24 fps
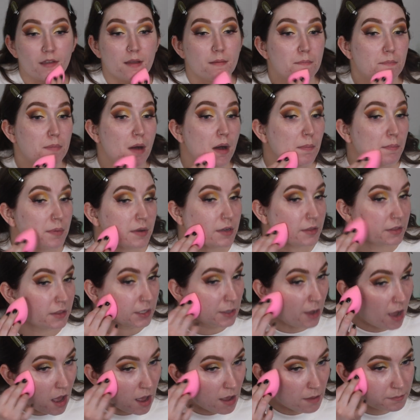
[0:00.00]
bumping at the
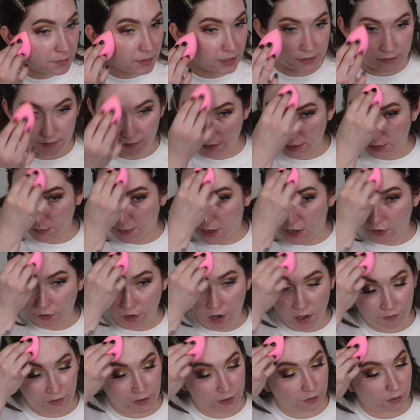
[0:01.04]
gums and spouting
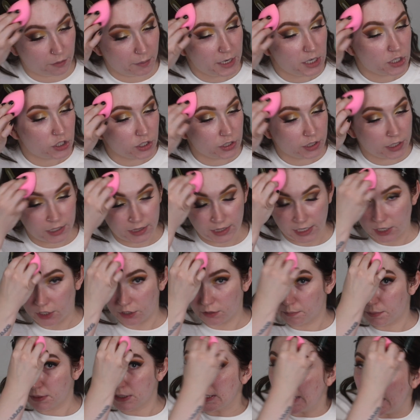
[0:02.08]
off information that they
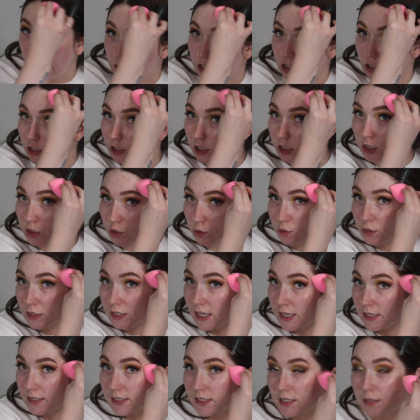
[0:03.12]
could potentially use
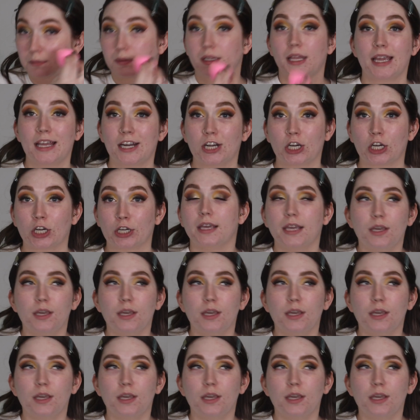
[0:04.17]
against him later,